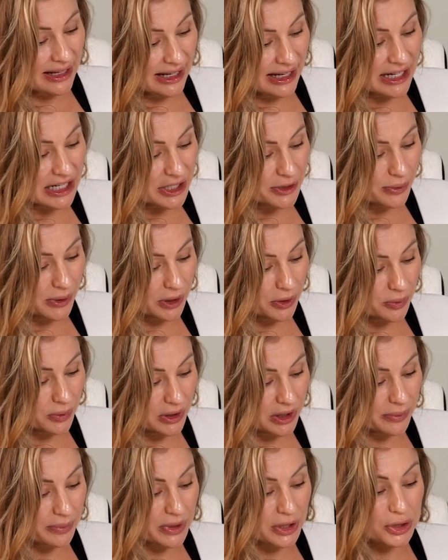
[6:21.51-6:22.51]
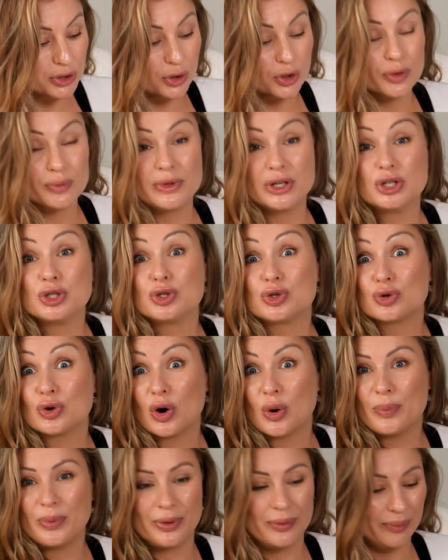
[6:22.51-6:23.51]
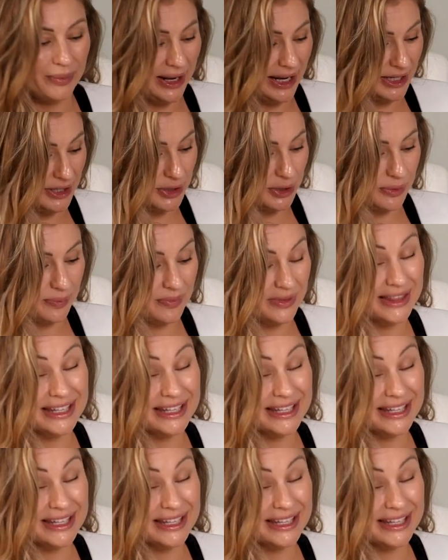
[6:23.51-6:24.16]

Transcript: The next one will be Dermadrop Meso.